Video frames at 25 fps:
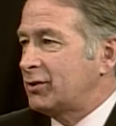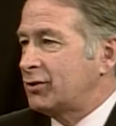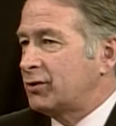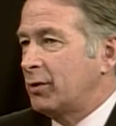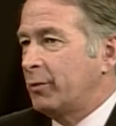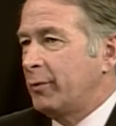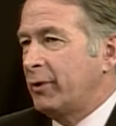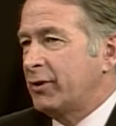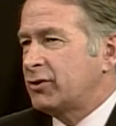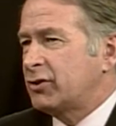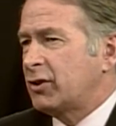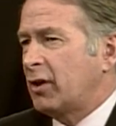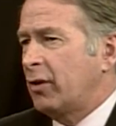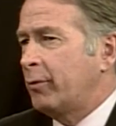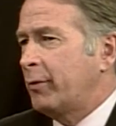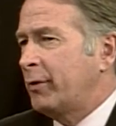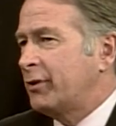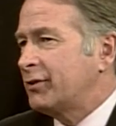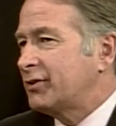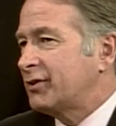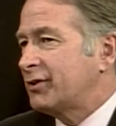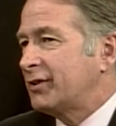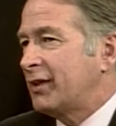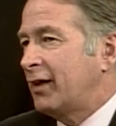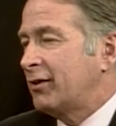so much.
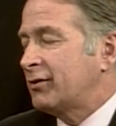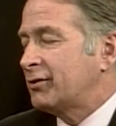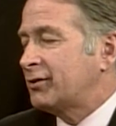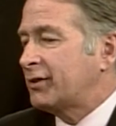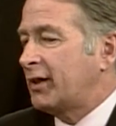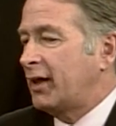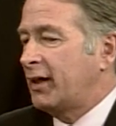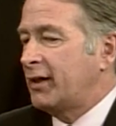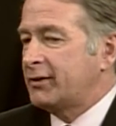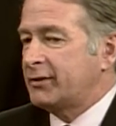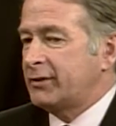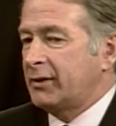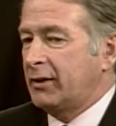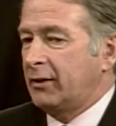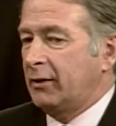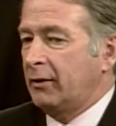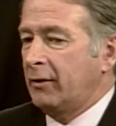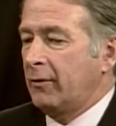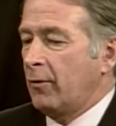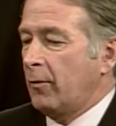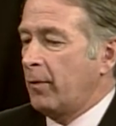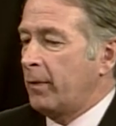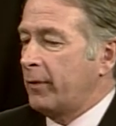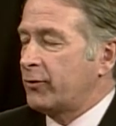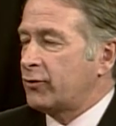Governments are downsizing.
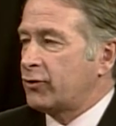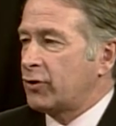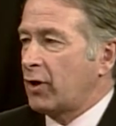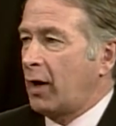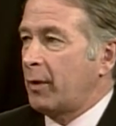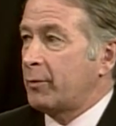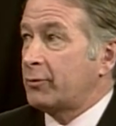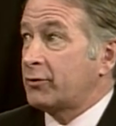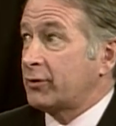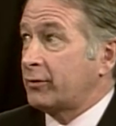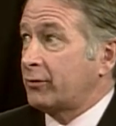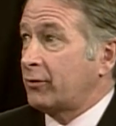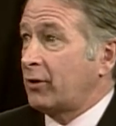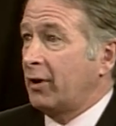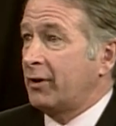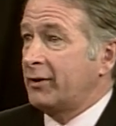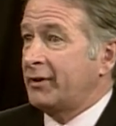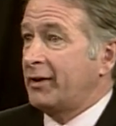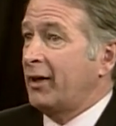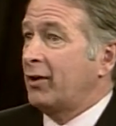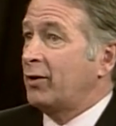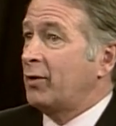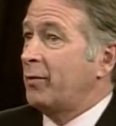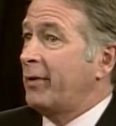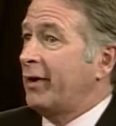Jobs have gone
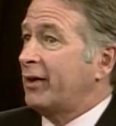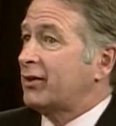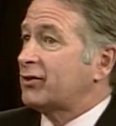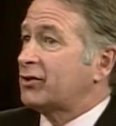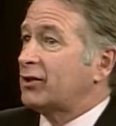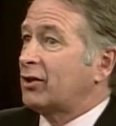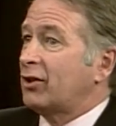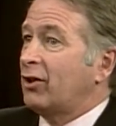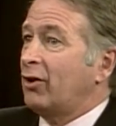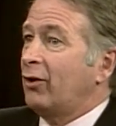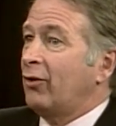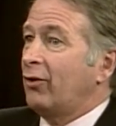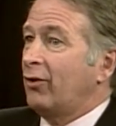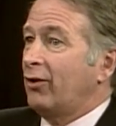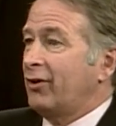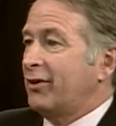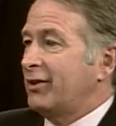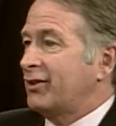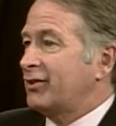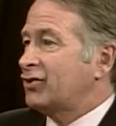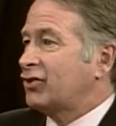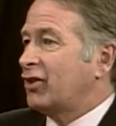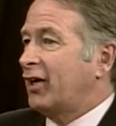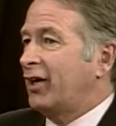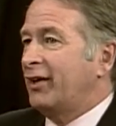down to Mexico or
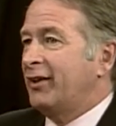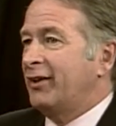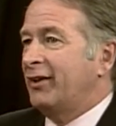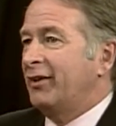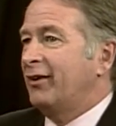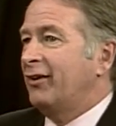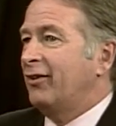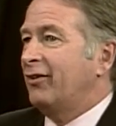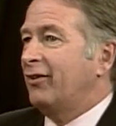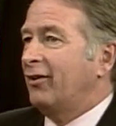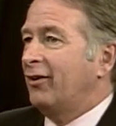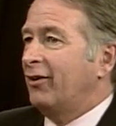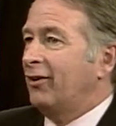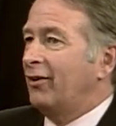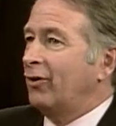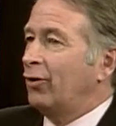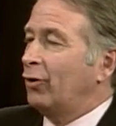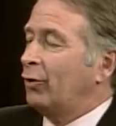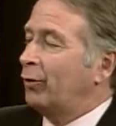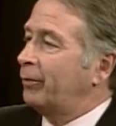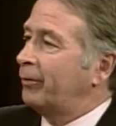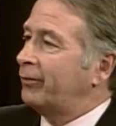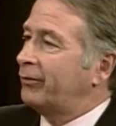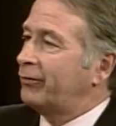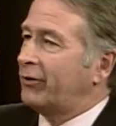to China
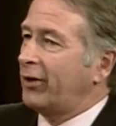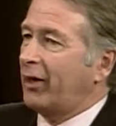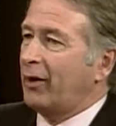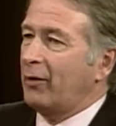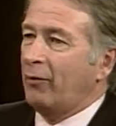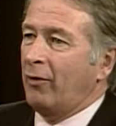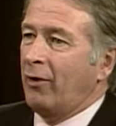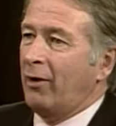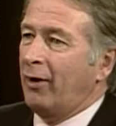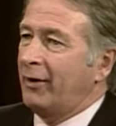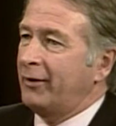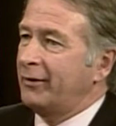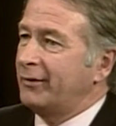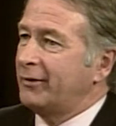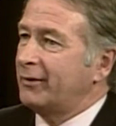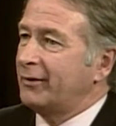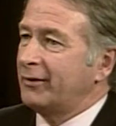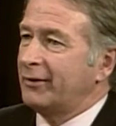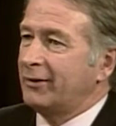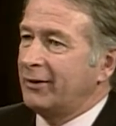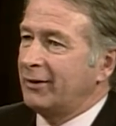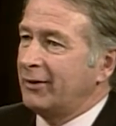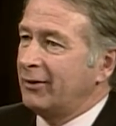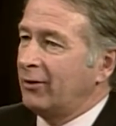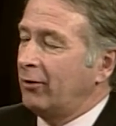or Taiwan,
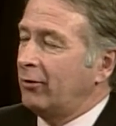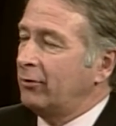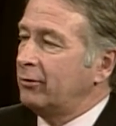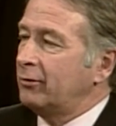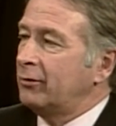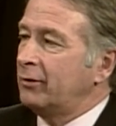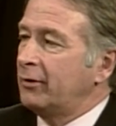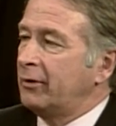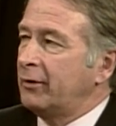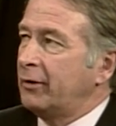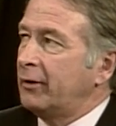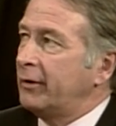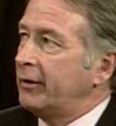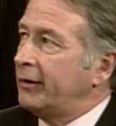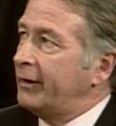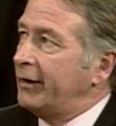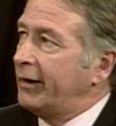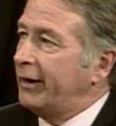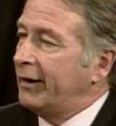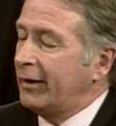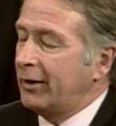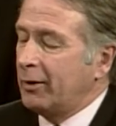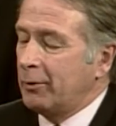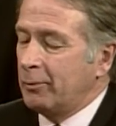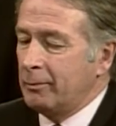you
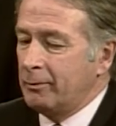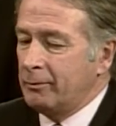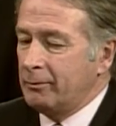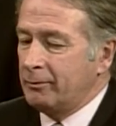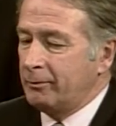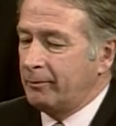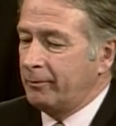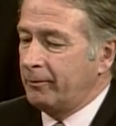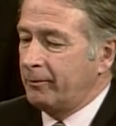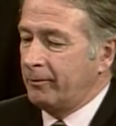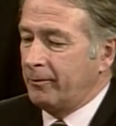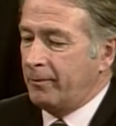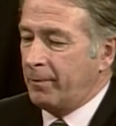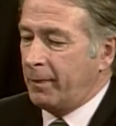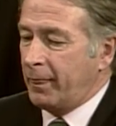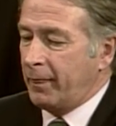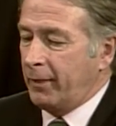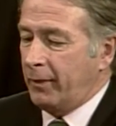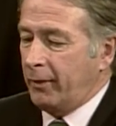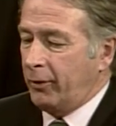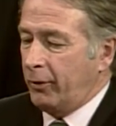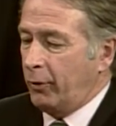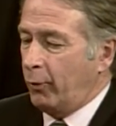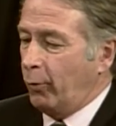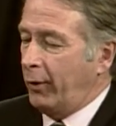know.
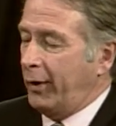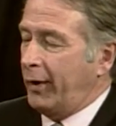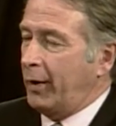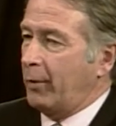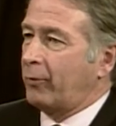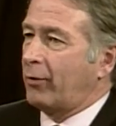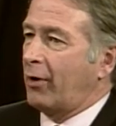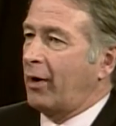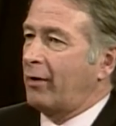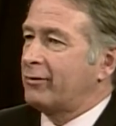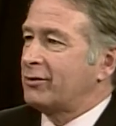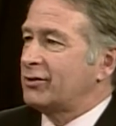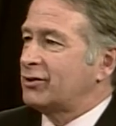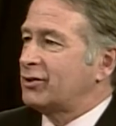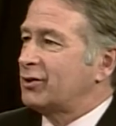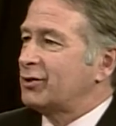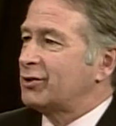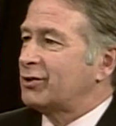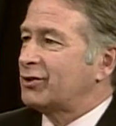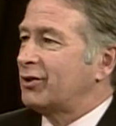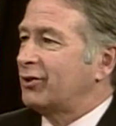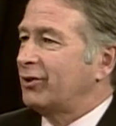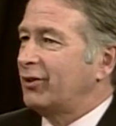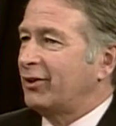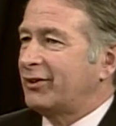The way a province
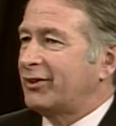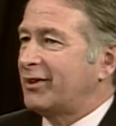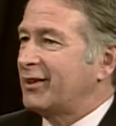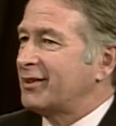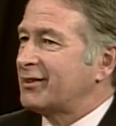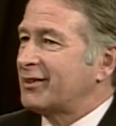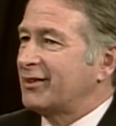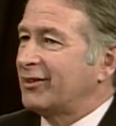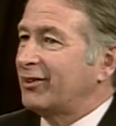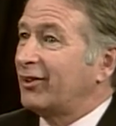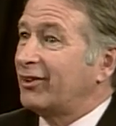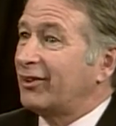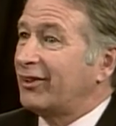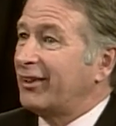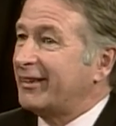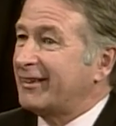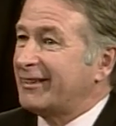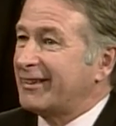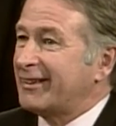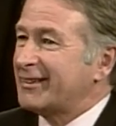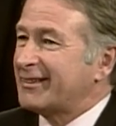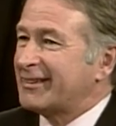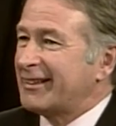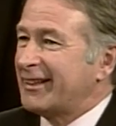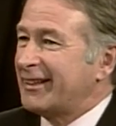used to look doesn't look like
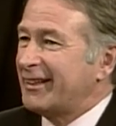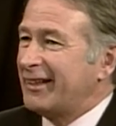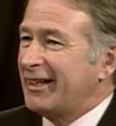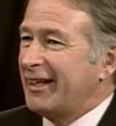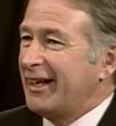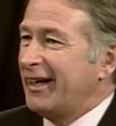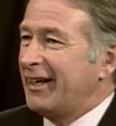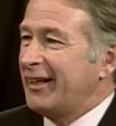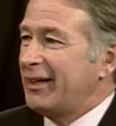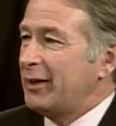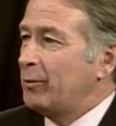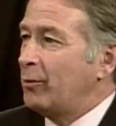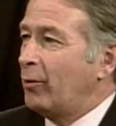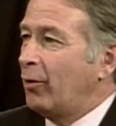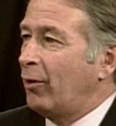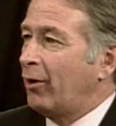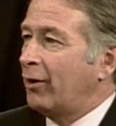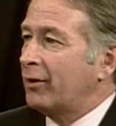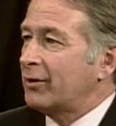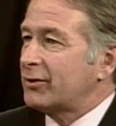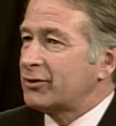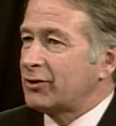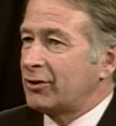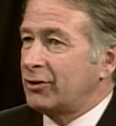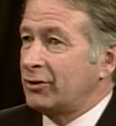this
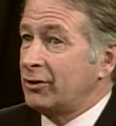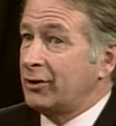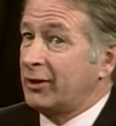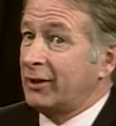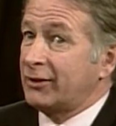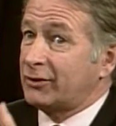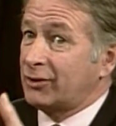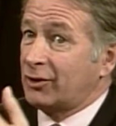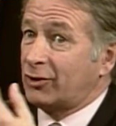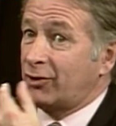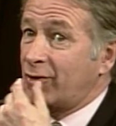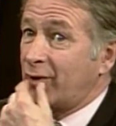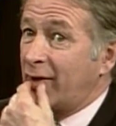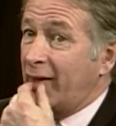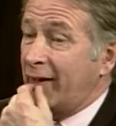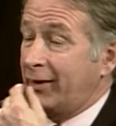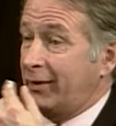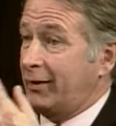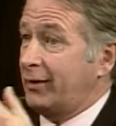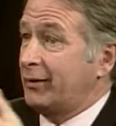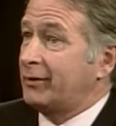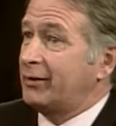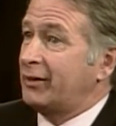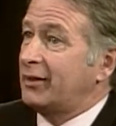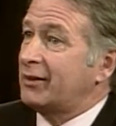anymore. So mm-hmm. You get to create
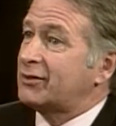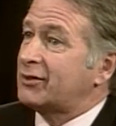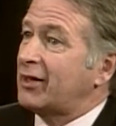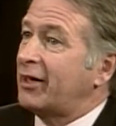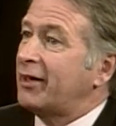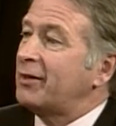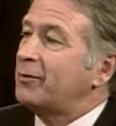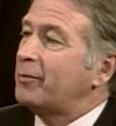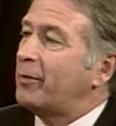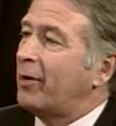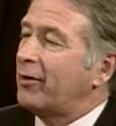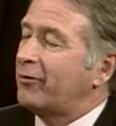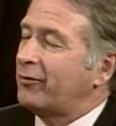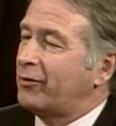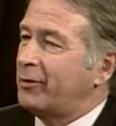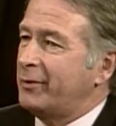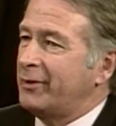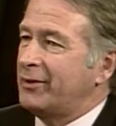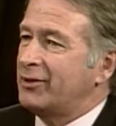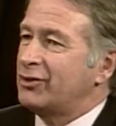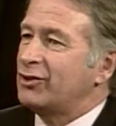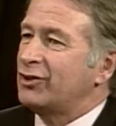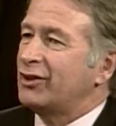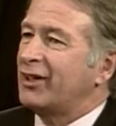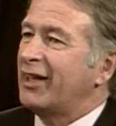it. The exciting part for me
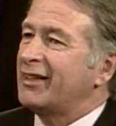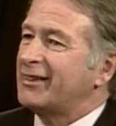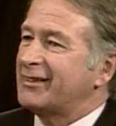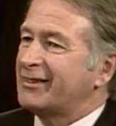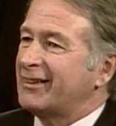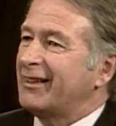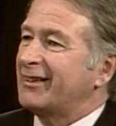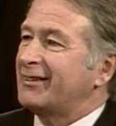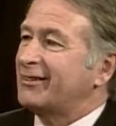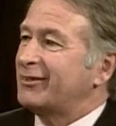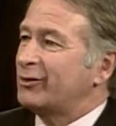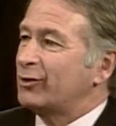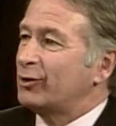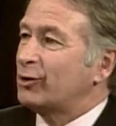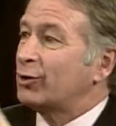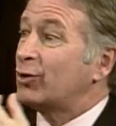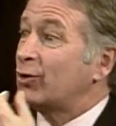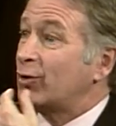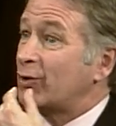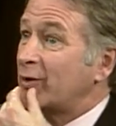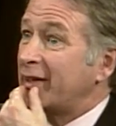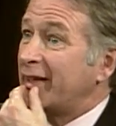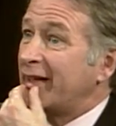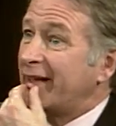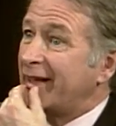is you guys get to
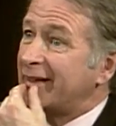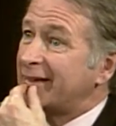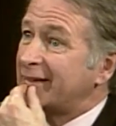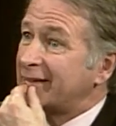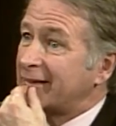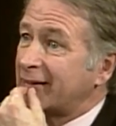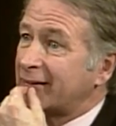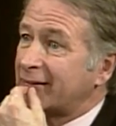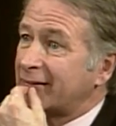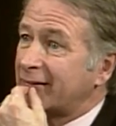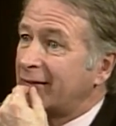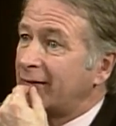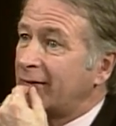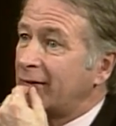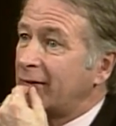create it.